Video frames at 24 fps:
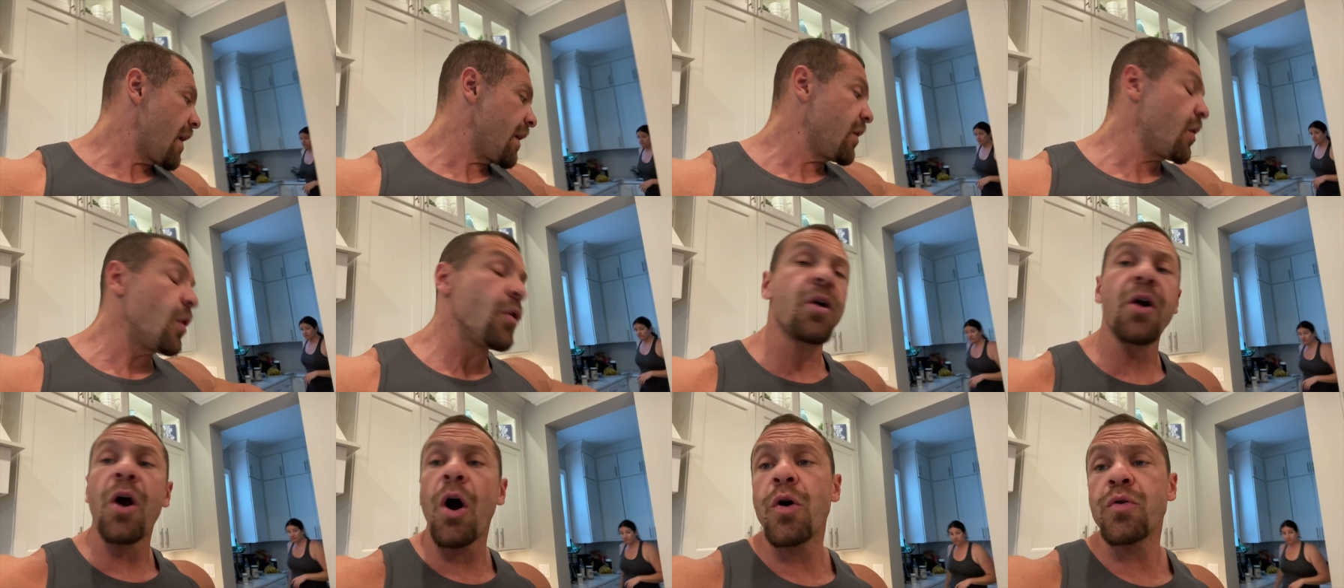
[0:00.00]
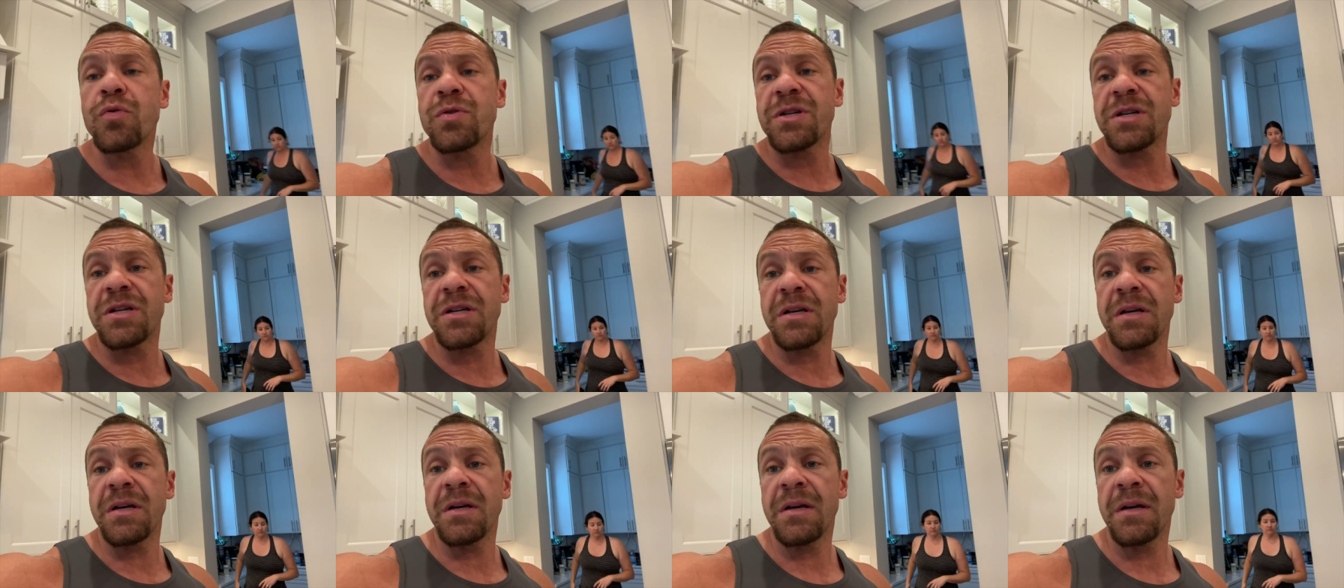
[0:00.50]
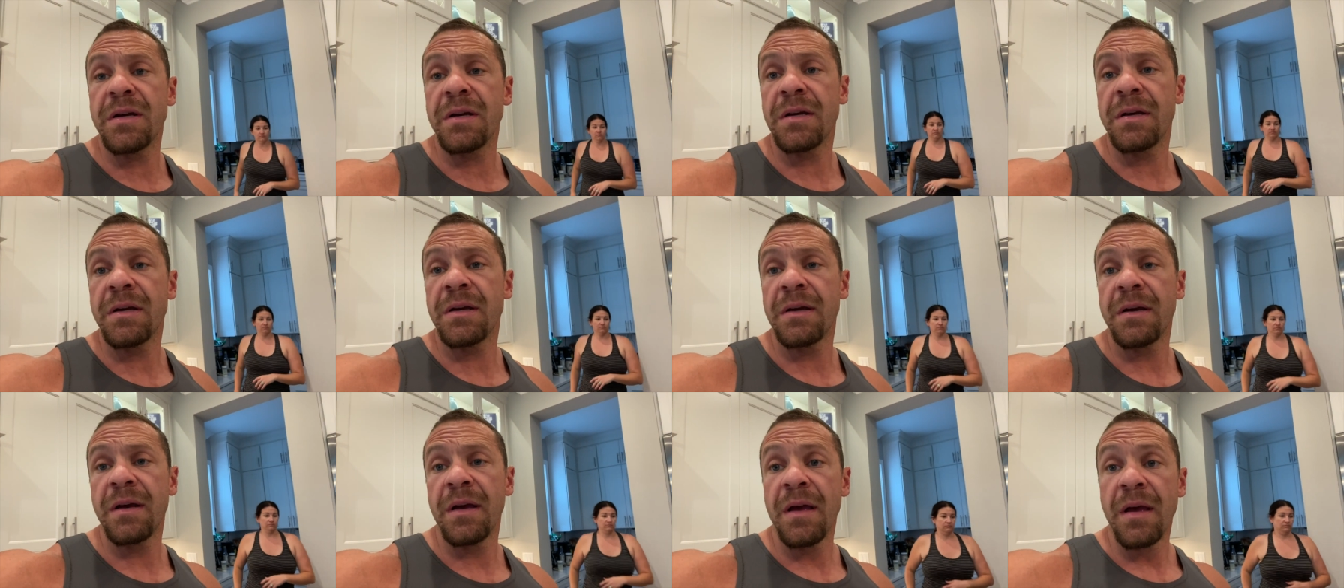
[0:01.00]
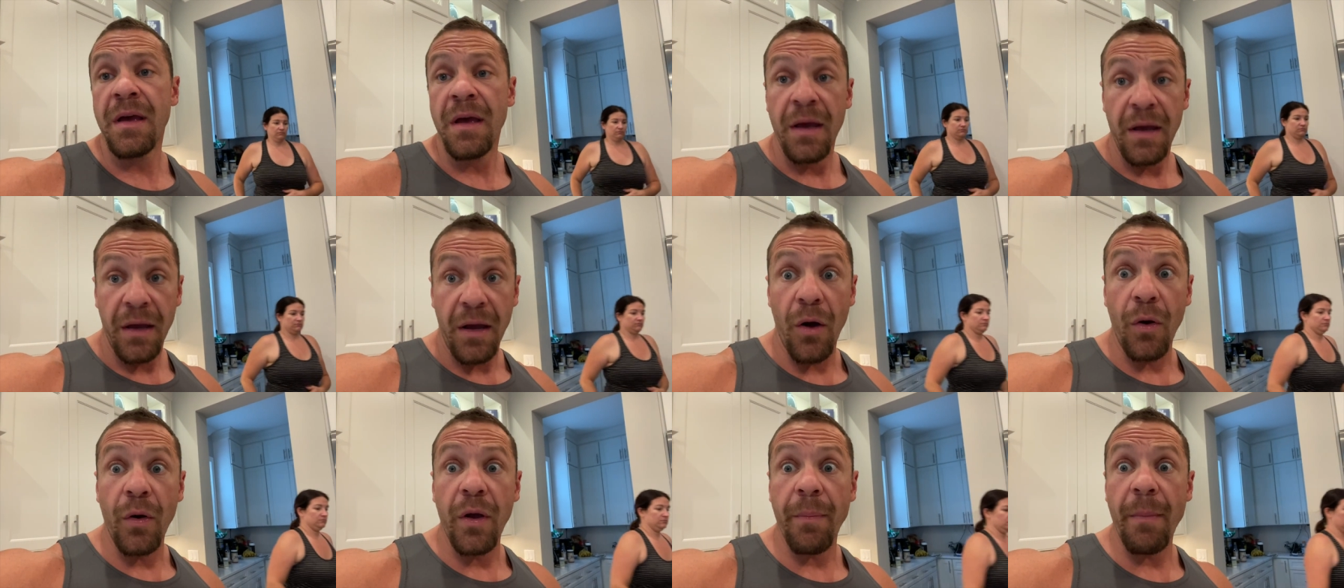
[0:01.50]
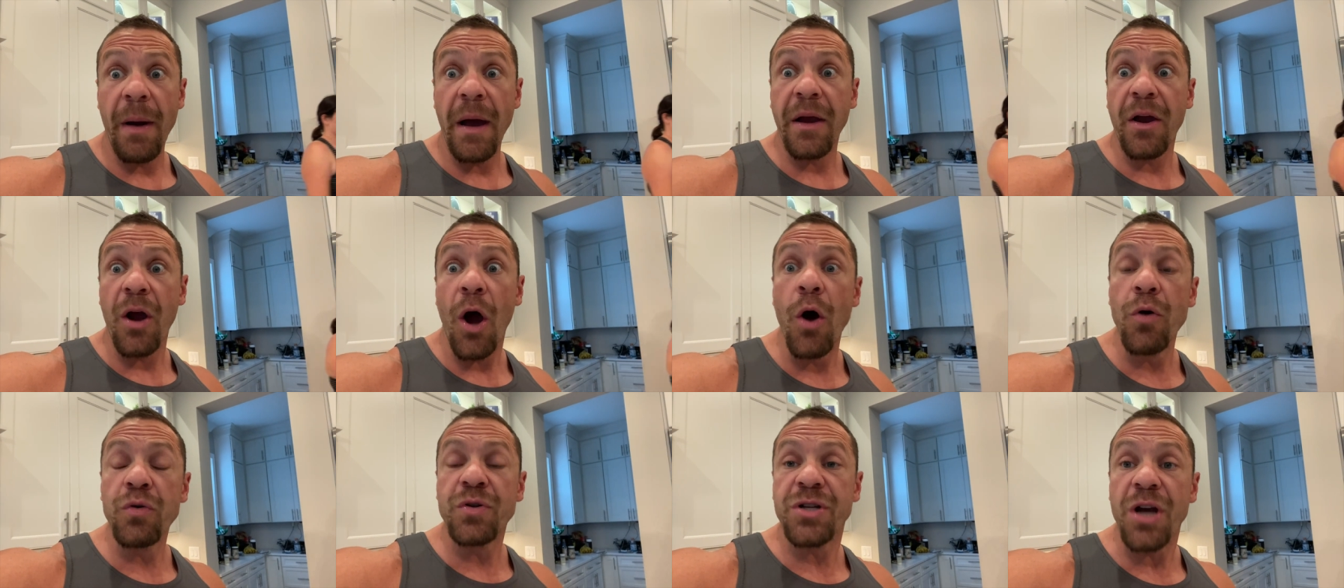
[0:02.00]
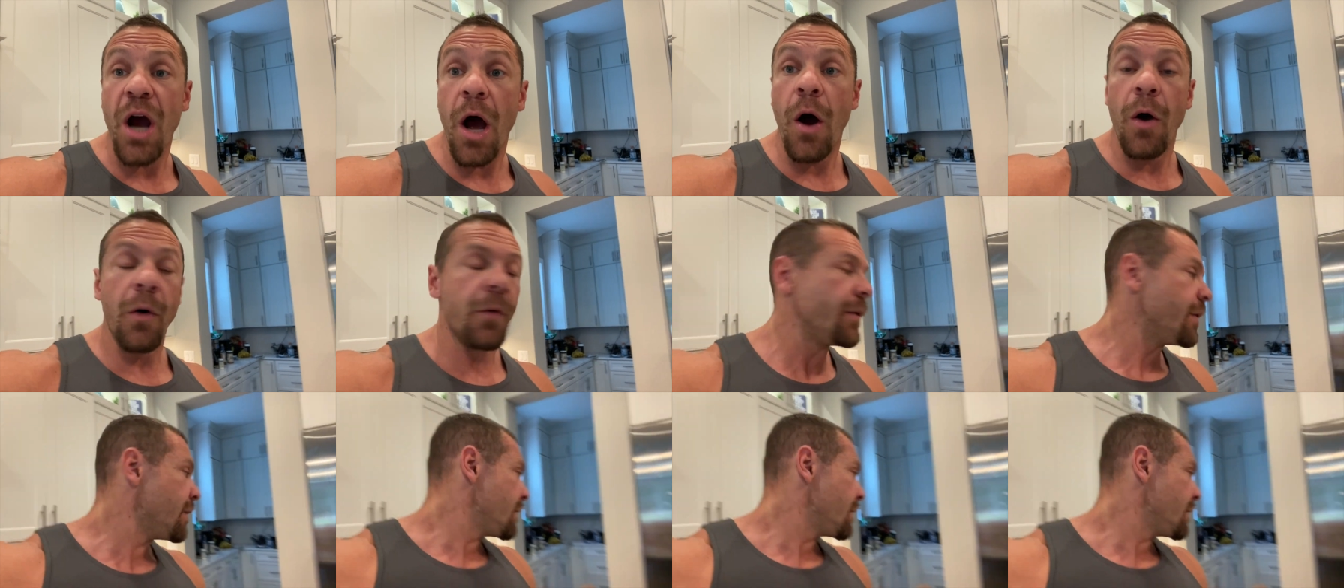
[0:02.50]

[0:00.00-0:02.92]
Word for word: go coach. Go get my coach on.